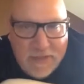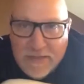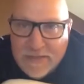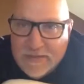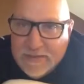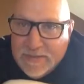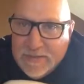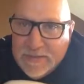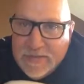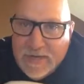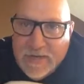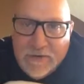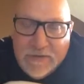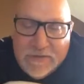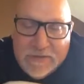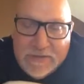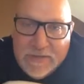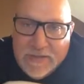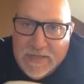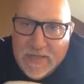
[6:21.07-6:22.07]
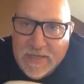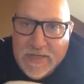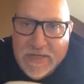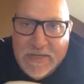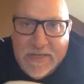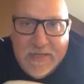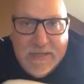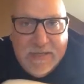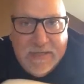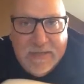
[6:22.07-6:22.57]
eight ten hours a
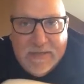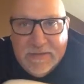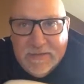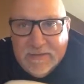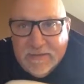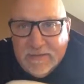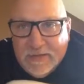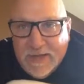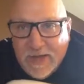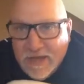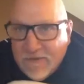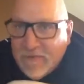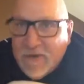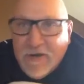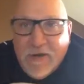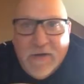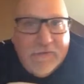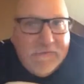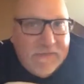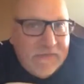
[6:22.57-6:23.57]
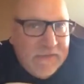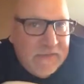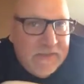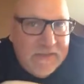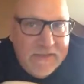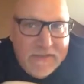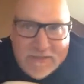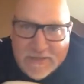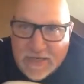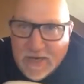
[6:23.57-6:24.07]
day and half hour for
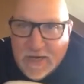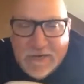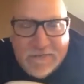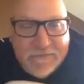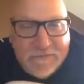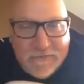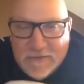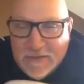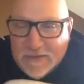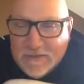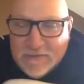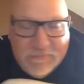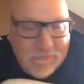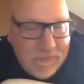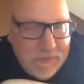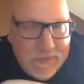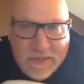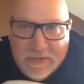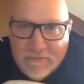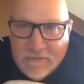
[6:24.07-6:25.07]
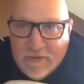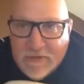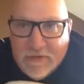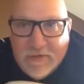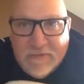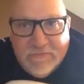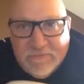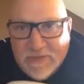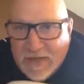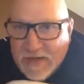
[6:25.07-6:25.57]
lunch hour for lunch
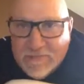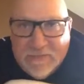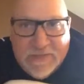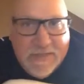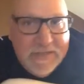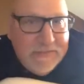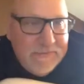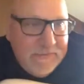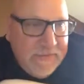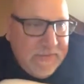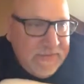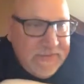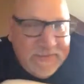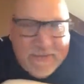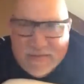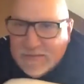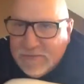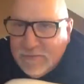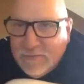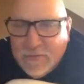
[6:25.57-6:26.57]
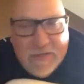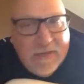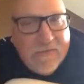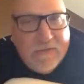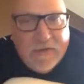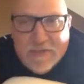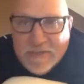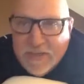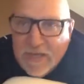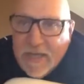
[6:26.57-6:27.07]
whatever and five days a week six days
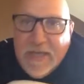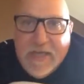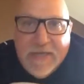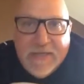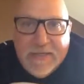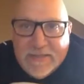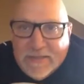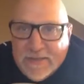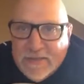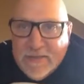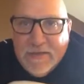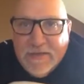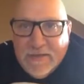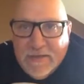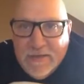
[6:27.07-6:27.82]
whatever it takes